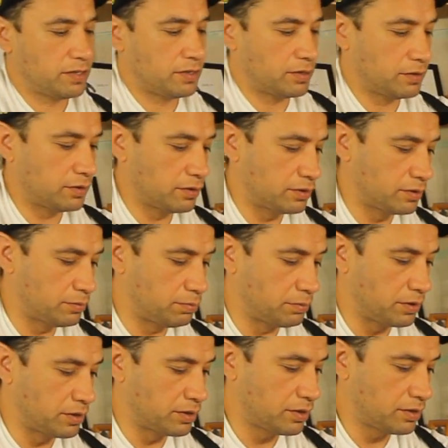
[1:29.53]
things
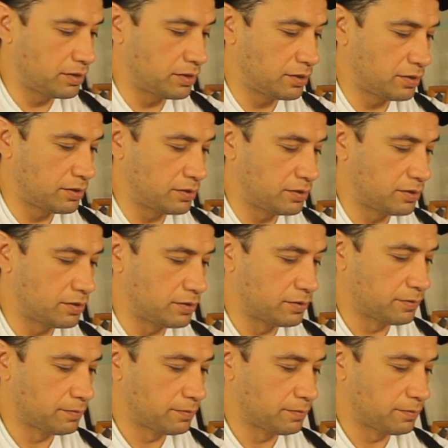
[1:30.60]
because